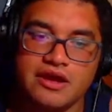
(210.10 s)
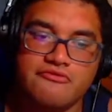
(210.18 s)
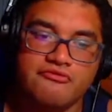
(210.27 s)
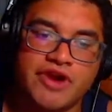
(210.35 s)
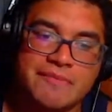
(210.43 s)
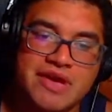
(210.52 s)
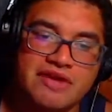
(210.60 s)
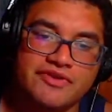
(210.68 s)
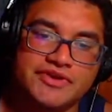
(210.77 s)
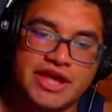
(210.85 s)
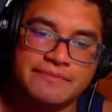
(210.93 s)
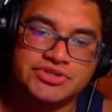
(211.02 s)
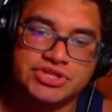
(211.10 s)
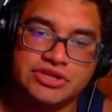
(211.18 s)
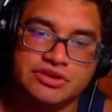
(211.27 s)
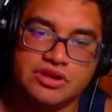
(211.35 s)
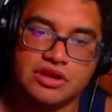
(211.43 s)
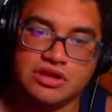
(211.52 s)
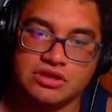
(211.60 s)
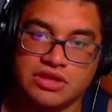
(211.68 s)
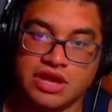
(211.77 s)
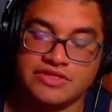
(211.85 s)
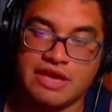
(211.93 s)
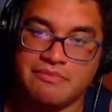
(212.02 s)
Rayman Redemption,
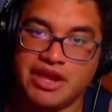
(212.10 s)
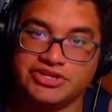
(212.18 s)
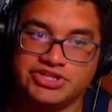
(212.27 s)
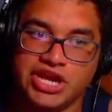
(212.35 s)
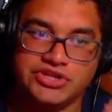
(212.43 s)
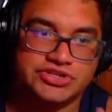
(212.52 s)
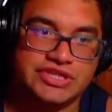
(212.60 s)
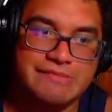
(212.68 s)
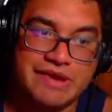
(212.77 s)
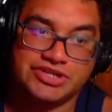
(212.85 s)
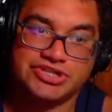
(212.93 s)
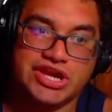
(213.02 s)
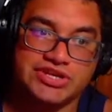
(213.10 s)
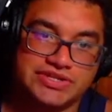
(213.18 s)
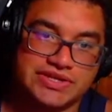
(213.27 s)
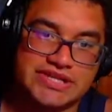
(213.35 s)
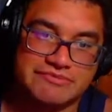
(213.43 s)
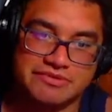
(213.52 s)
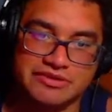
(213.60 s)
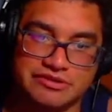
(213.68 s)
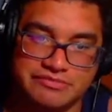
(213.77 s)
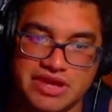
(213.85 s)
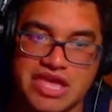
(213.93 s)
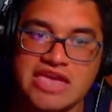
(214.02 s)
like, that might change things up a little
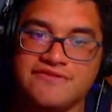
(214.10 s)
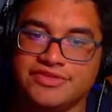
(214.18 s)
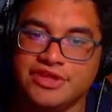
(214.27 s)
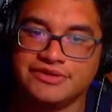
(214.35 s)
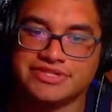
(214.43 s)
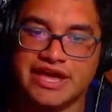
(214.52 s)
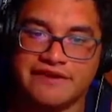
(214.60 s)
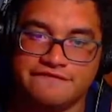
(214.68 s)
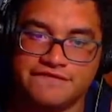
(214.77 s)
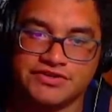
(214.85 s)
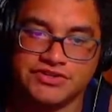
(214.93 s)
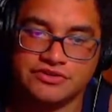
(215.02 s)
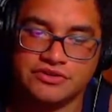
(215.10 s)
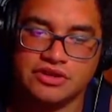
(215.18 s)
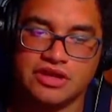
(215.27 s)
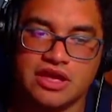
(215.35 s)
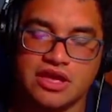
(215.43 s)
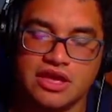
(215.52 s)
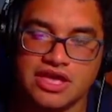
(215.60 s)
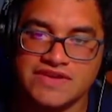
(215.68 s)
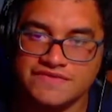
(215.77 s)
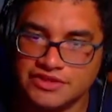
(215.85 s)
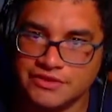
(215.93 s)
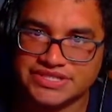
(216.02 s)
bit. Even though it's not official,
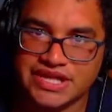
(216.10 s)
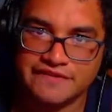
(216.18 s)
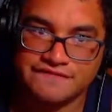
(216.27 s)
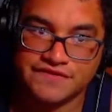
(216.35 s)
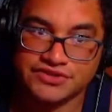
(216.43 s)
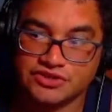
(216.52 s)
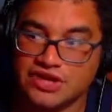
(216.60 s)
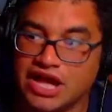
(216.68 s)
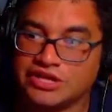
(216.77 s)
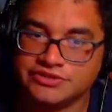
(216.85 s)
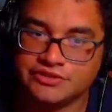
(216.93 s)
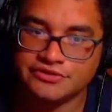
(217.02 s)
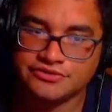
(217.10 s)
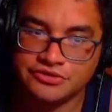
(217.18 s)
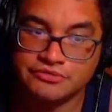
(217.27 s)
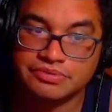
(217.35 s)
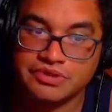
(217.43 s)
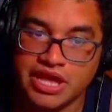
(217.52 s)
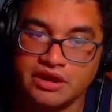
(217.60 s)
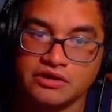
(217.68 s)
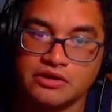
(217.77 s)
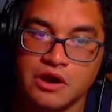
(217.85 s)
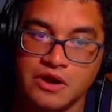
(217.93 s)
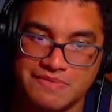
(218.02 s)
I still do plan on
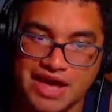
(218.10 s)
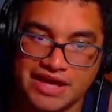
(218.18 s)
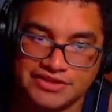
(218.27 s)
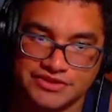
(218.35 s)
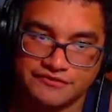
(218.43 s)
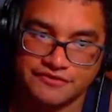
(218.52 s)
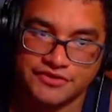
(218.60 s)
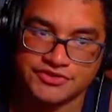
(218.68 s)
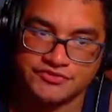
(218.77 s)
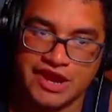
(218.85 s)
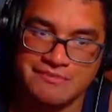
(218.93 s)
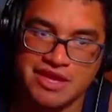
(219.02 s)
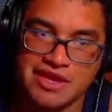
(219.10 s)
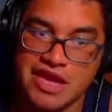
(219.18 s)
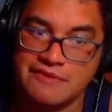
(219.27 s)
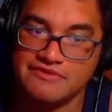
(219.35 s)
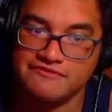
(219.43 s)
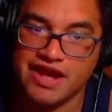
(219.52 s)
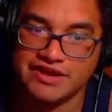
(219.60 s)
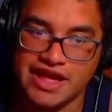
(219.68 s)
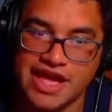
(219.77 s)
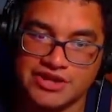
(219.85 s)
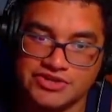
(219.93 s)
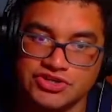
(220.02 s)
going back to the first Rayman game. In fact, I
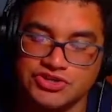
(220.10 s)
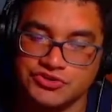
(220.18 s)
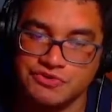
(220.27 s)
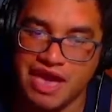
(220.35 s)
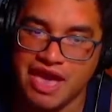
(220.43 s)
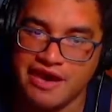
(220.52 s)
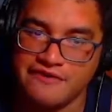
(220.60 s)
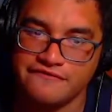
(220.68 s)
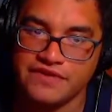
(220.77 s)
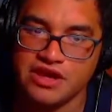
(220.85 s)
actually do have